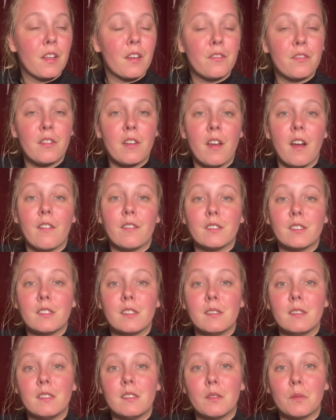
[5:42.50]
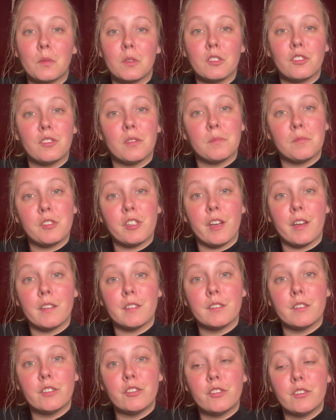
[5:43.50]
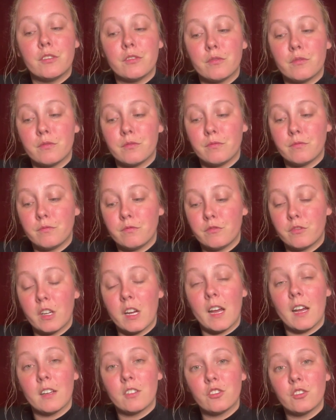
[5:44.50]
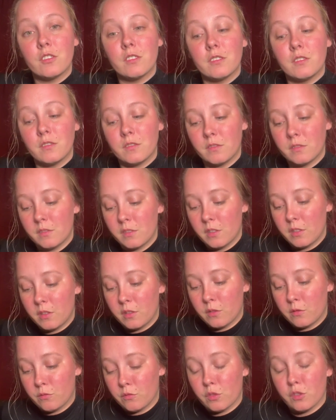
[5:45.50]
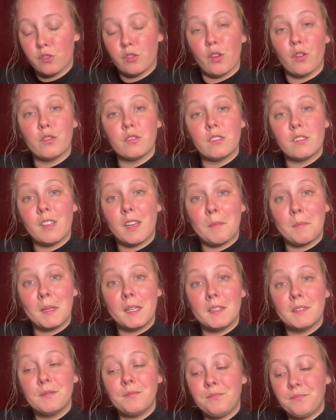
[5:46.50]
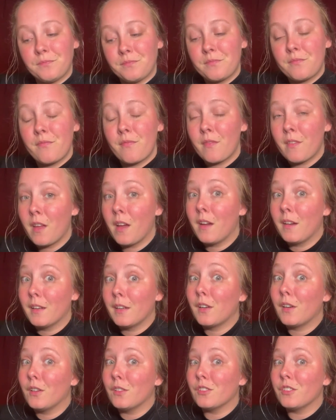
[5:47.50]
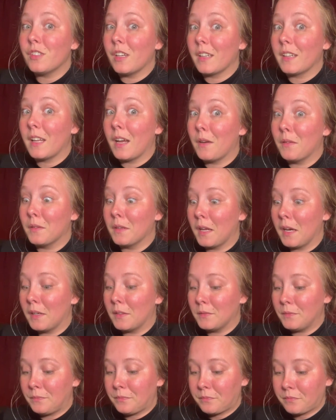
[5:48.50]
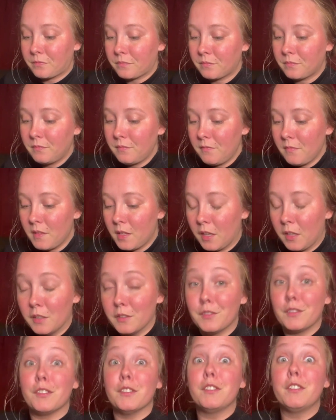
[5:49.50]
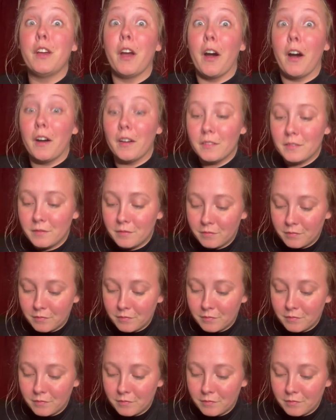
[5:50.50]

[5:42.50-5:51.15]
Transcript: If you haven't seen the one chip challenge reaction results, I mean, go check that one out. Cause good God,